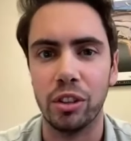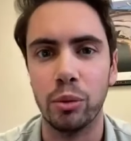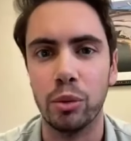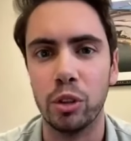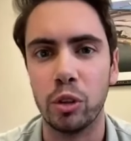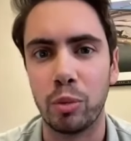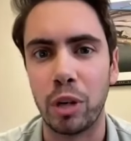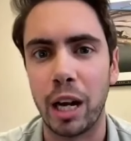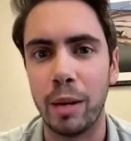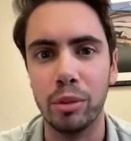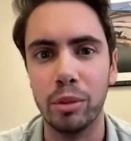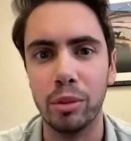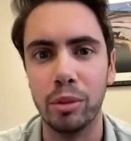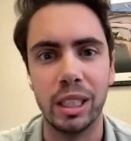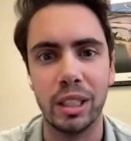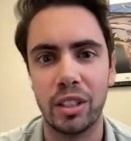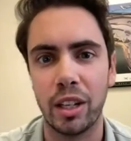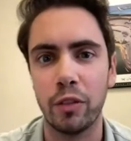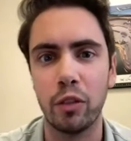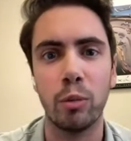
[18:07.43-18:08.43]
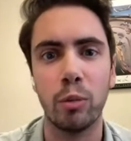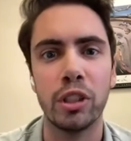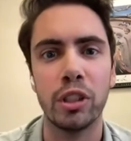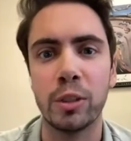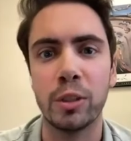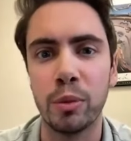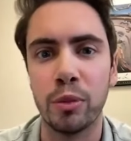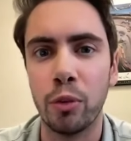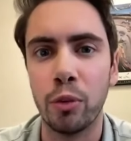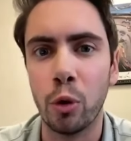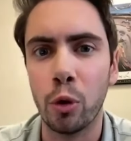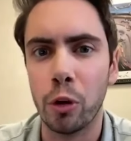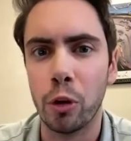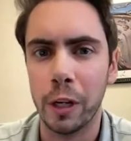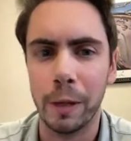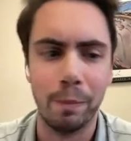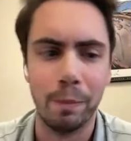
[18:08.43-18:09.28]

it was probably several months before.